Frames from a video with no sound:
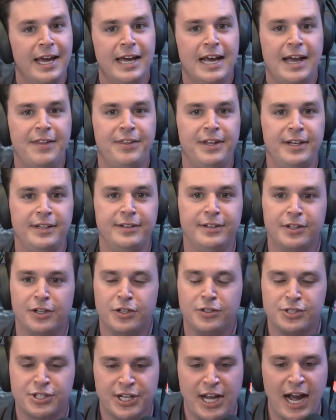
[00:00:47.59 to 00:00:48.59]
And then
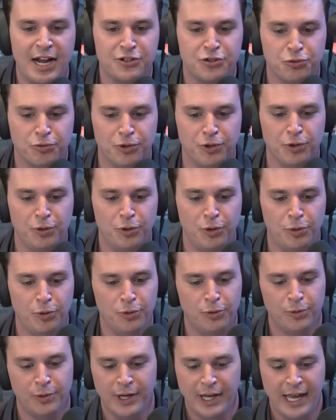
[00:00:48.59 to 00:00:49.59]
Scott Drew,
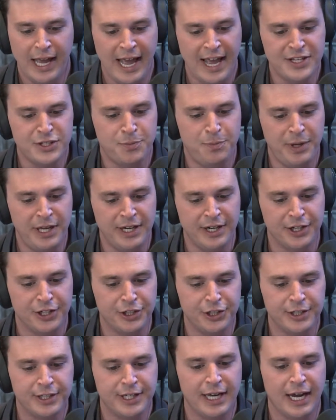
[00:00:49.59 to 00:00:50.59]
who has been a
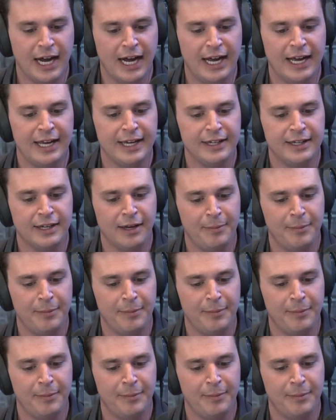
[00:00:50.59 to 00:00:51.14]
good guy.